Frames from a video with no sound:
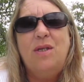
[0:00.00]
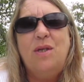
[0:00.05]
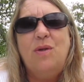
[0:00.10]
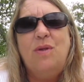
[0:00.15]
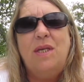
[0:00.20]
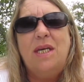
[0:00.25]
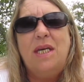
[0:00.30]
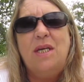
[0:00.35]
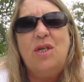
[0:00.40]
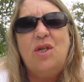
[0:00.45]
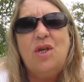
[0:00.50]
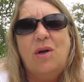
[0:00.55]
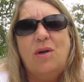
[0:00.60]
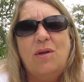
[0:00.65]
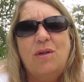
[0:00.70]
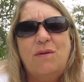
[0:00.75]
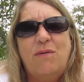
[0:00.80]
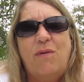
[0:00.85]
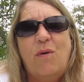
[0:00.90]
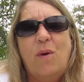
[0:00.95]
do
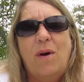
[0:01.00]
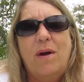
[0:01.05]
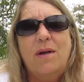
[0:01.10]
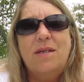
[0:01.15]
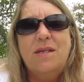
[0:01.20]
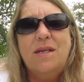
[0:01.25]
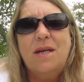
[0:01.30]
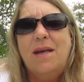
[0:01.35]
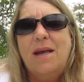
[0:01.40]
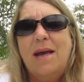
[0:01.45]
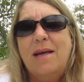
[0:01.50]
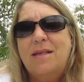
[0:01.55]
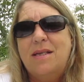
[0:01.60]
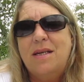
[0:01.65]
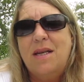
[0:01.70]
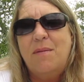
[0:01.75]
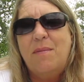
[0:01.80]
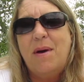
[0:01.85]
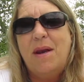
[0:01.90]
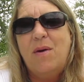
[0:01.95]
t-shirts for us in
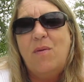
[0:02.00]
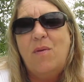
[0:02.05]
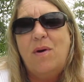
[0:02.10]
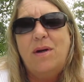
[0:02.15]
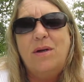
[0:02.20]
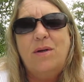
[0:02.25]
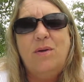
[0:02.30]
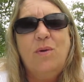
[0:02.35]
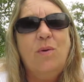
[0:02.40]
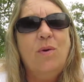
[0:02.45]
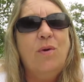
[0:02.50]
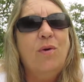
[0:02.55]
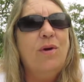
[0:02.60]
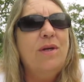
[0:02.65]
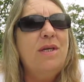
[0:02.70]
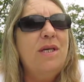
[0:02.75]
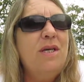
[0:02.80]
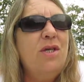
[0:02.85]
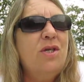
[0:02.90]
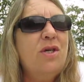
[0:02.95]
case anybody wanted to order a
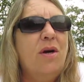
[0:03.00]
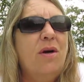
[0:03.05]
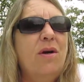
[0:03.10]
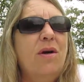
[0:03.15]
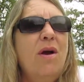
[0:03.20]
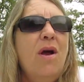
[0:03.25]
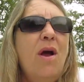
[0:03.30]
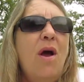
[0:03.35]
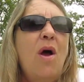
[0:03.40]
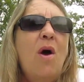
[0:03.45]
t-shirt.